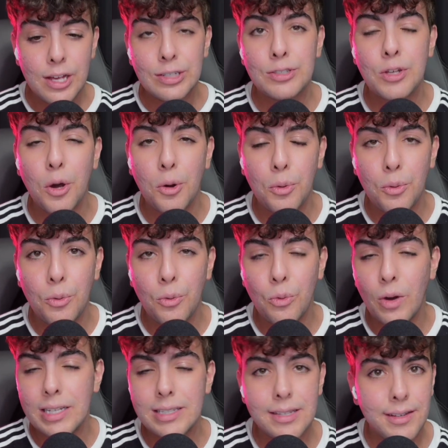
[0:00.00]
So
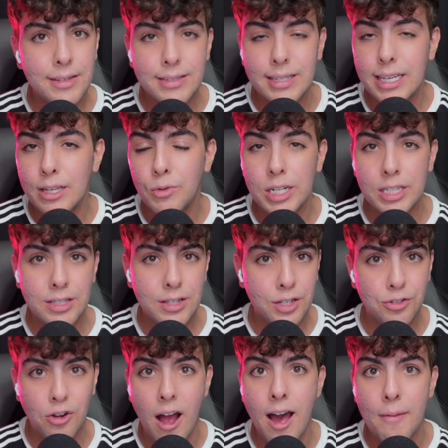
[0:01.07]
what's the tea? What's the
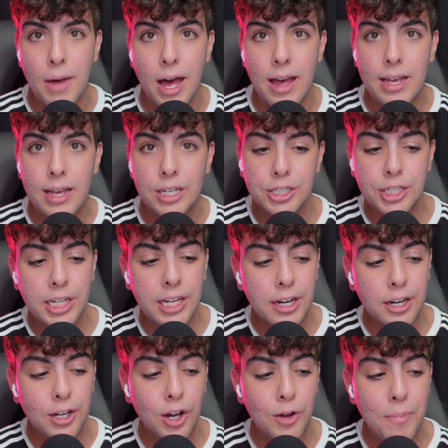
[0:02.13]
drama? Is she going
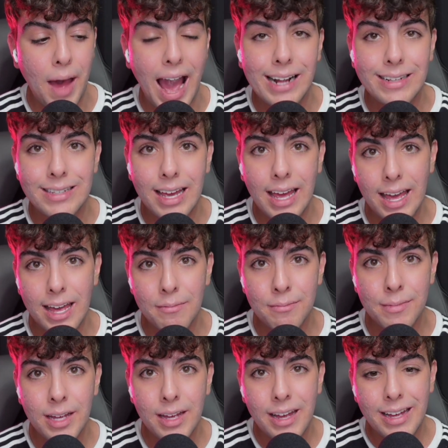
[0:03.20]
to go back to him?